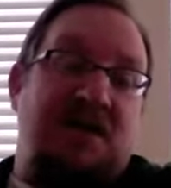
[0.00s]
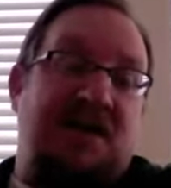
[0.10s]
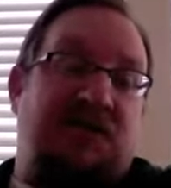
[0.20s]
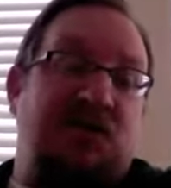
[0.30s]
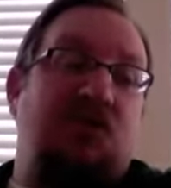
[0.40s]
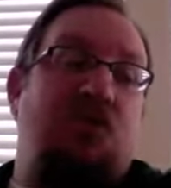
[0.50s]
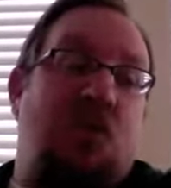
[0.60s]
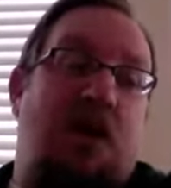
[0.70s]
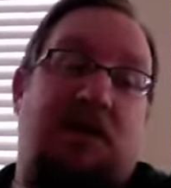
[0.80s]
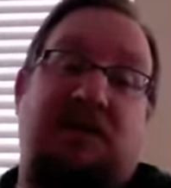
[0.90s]
if you
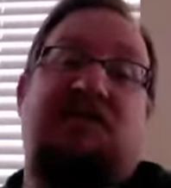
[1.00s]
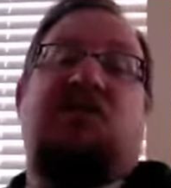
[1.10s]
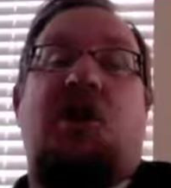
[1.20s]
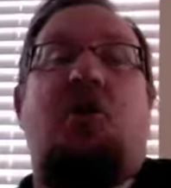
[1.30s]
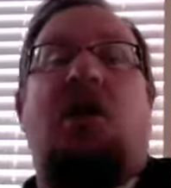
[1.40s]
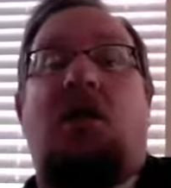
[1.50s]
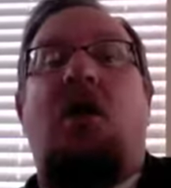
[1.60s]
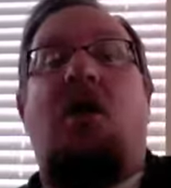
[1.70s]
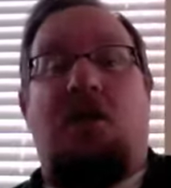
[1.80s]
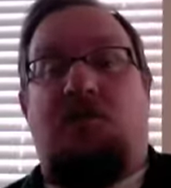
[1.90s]
want us to go
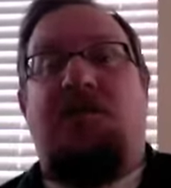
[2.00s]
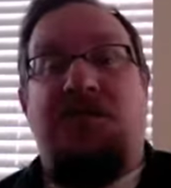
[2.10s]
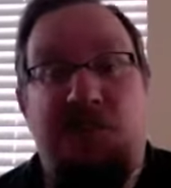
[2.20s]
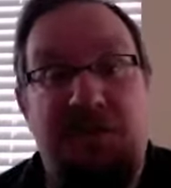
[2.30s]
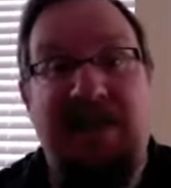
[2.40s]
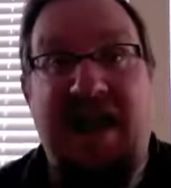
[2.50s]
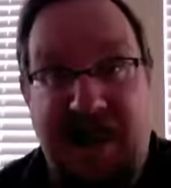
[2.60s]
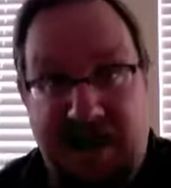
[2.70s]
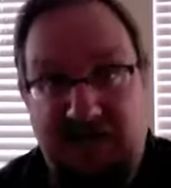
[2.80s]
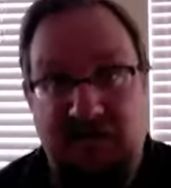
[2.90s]
along with your
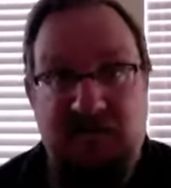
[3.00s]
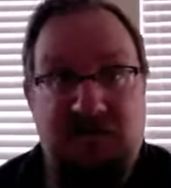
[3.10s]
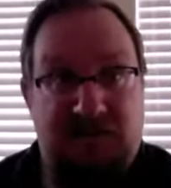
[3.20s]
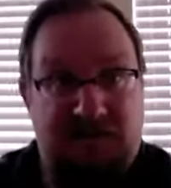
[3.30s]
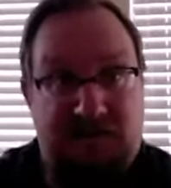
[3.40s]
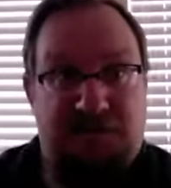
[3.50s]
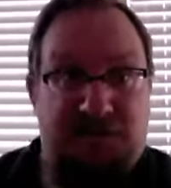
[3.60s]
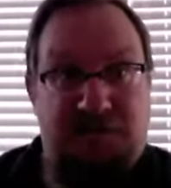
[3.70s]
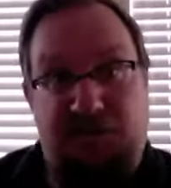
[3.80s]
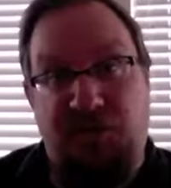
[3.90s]
plan to, to
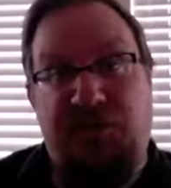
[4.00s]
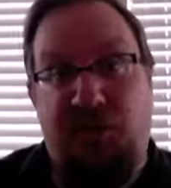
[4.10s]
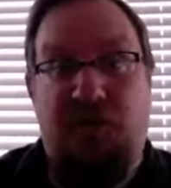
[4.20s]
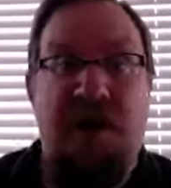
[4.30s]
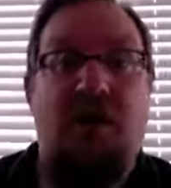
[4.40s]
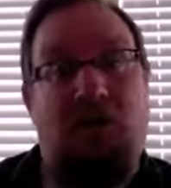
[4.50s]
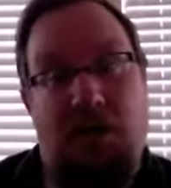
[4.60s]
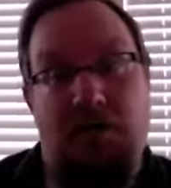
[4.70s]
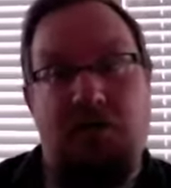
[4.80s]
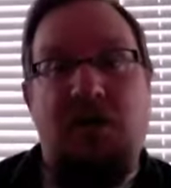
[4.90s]
put the
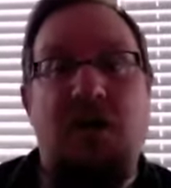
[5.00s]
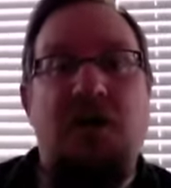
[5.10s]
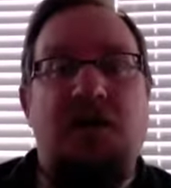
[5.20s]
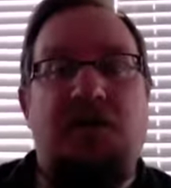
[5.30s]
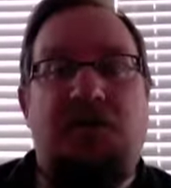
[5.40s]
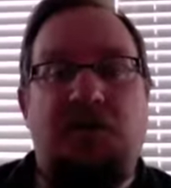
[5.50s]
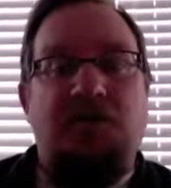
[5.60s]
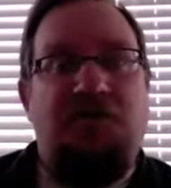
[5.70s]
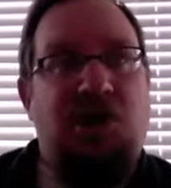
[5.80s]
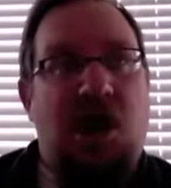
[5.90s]
railroad
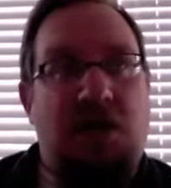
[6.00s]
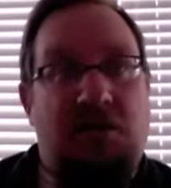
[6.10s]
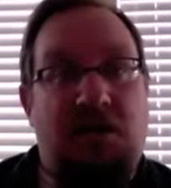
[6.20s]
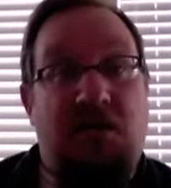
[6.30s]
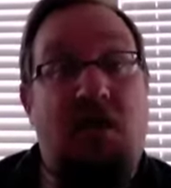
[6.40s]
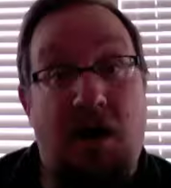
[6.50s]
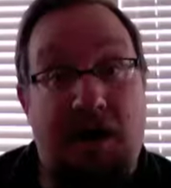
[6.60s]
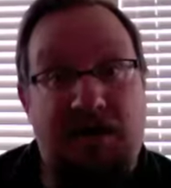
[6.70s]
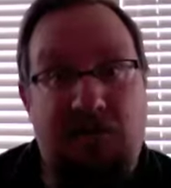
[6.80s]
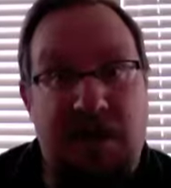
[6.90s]
through Chicago,
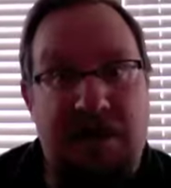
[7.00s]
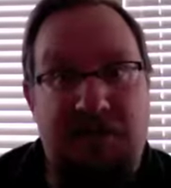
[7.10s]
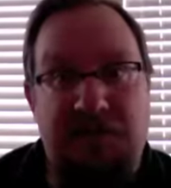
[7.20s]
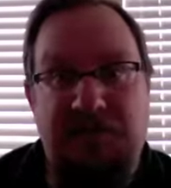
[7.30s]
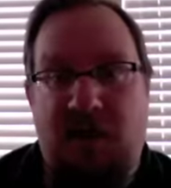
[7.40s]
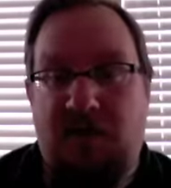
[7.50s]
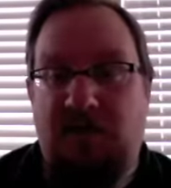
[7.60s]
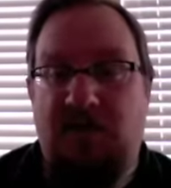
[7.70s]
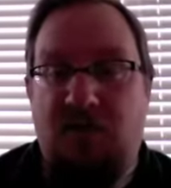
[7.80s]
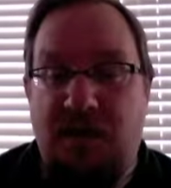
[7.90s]
Illinois, to route it through Chicago,
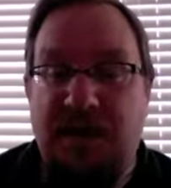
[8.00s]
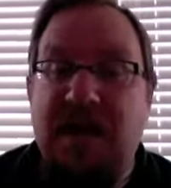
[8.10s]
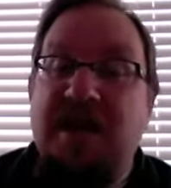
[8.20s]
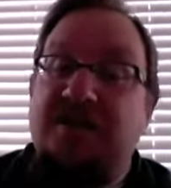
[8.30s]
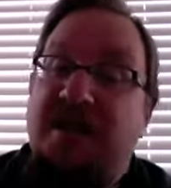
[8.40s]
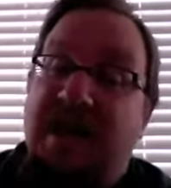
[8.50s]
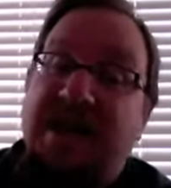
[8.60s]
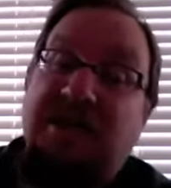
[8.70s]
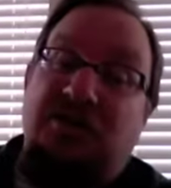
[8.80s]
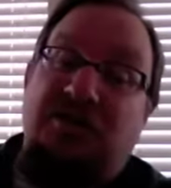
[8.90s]
Illinois,
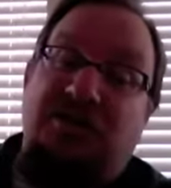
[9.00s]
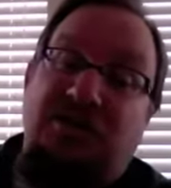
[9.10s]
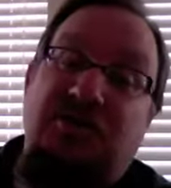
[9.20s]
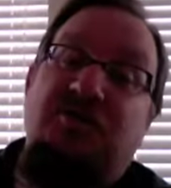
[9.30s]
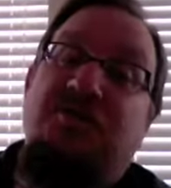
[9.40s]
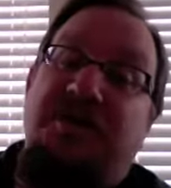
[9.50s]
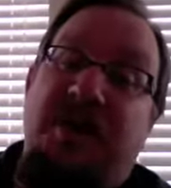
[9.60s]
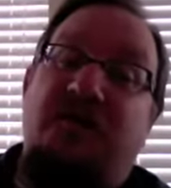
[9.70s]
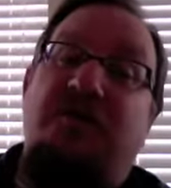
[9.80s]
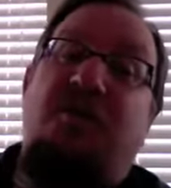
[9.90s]
then you
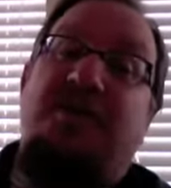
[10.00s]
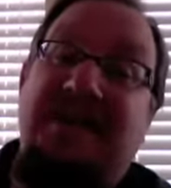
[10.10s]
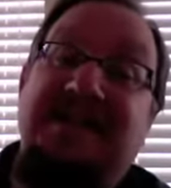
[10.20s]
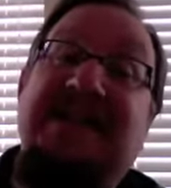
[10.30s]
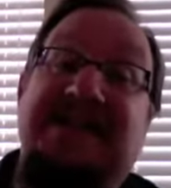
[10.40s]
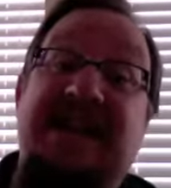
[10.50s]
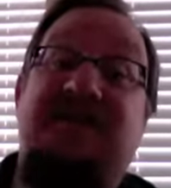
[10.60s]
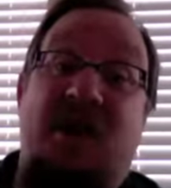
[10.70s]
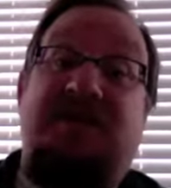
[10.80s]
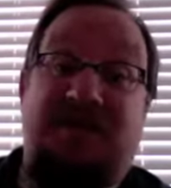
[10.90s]
therefore then need to
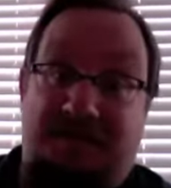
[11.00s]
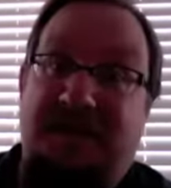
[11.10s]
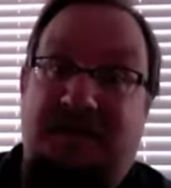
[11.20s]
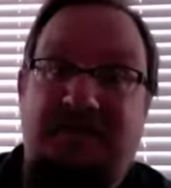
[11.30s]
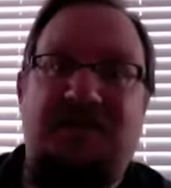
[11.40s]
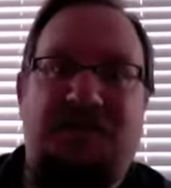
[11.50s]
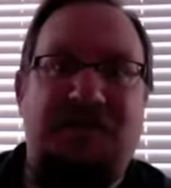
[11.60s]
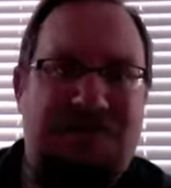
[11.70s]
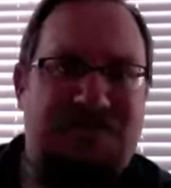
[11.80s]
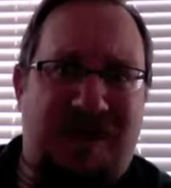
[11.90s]
give us something. So
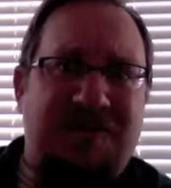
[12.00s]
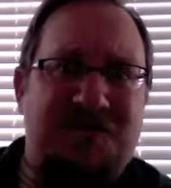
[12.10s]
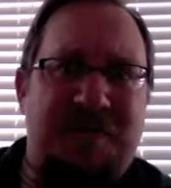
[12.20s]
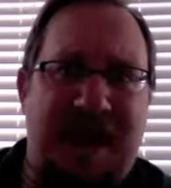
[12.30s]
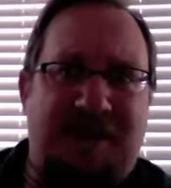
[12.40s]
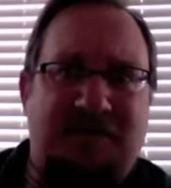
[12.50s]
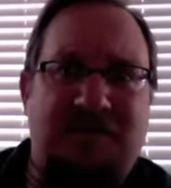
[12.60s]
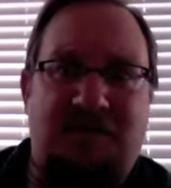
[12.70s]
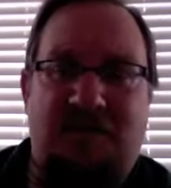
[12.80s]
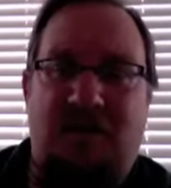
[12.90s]
you scratch your back,
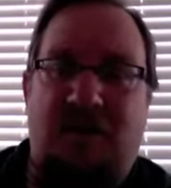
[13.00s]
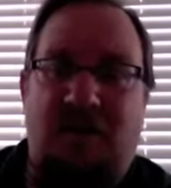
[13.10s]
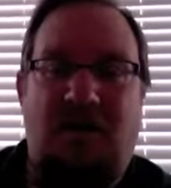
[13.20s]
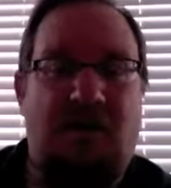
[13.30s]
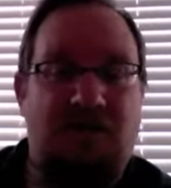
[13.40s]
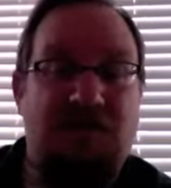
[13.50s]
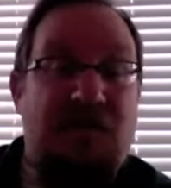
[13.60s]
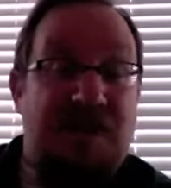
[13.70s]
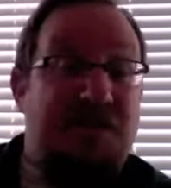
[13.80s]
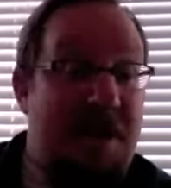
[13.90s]
you know, I'll, I'll, you
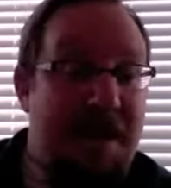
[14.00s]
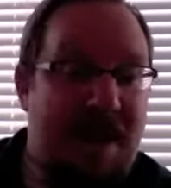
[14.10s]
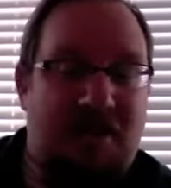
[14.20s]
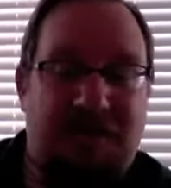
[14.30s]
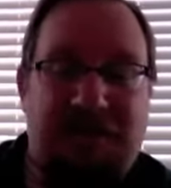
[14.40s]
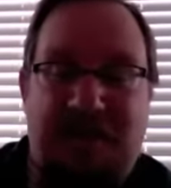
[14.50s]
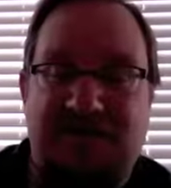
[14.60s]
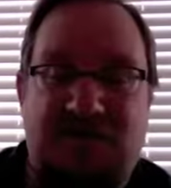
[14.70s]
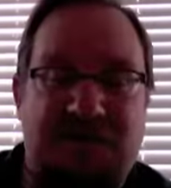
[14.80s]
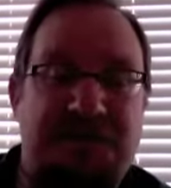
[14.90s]
scratch my back, I'll scratch
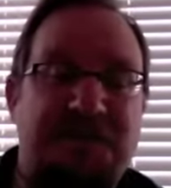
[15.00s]
yours.